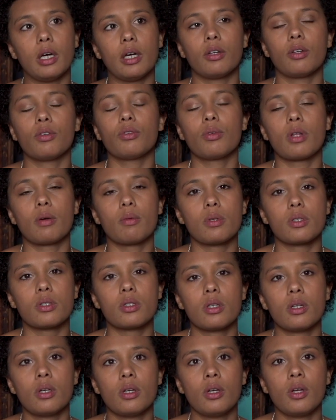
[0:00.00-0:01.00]
And I thought that
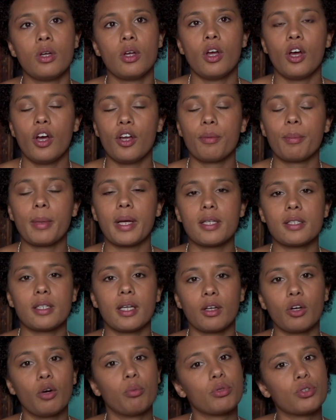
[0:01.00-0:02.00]
was an
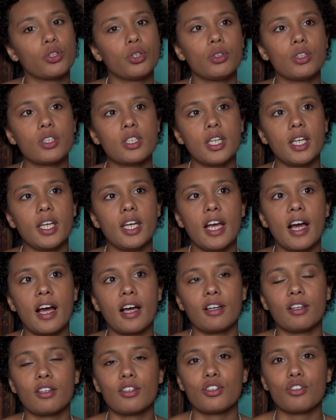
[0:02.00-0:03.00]
amazing opportunity
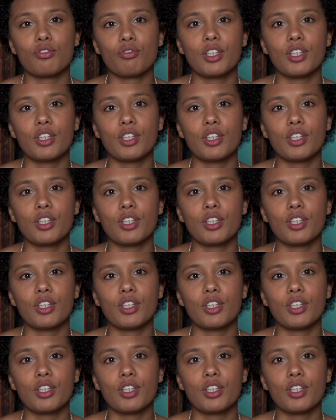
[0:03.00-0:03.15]
and